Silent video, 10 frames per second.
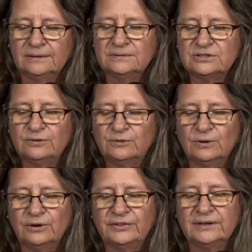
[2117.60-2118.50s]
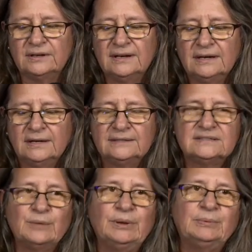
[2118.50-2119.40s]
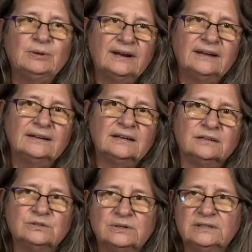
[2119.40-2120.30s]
so forth. And some people are out of the country,